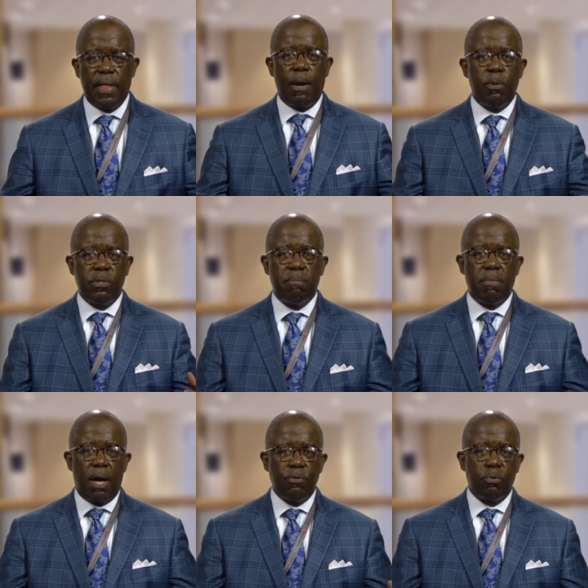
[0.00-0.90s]
That was a
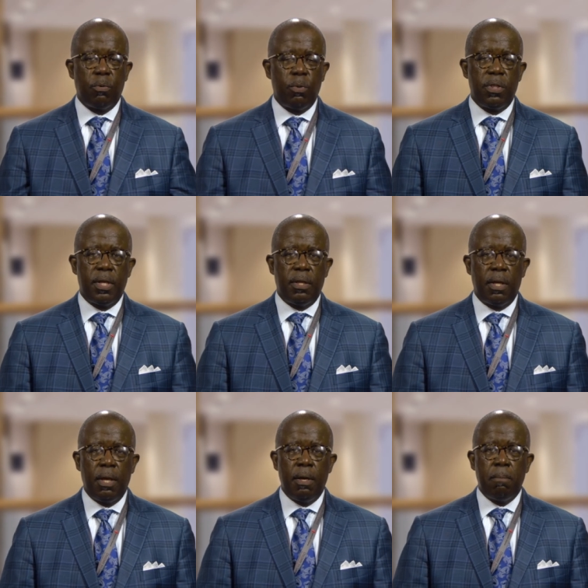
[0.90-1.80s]
mantra within
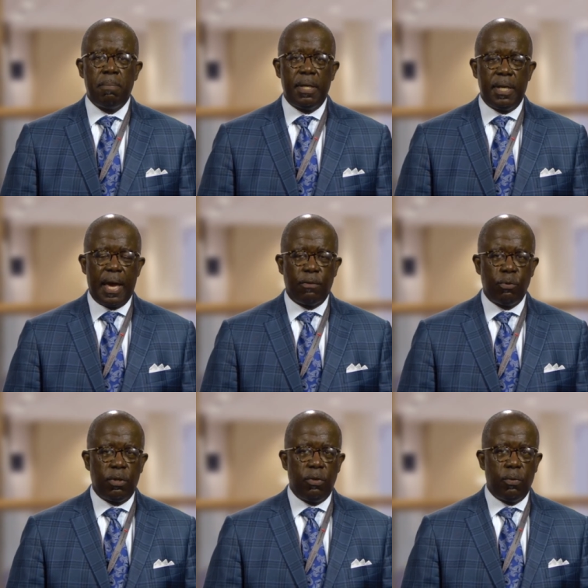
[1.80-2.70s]
the
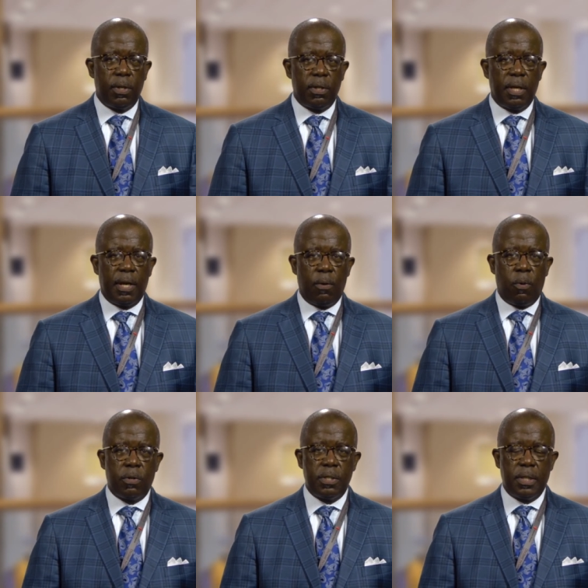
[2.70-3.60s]
pediatric unit that I
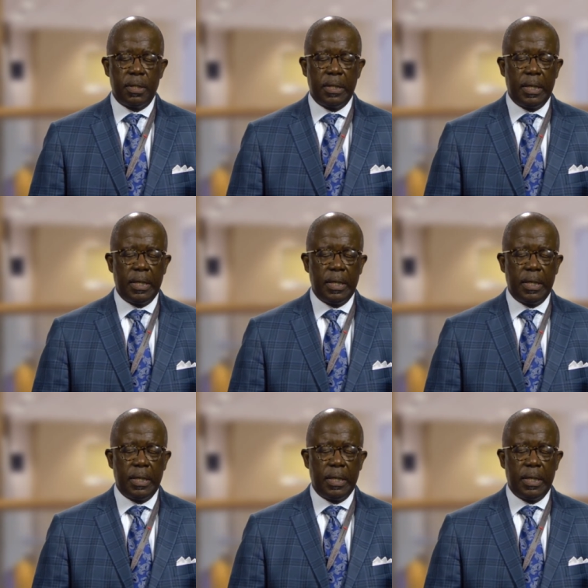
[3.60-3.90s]
worked in.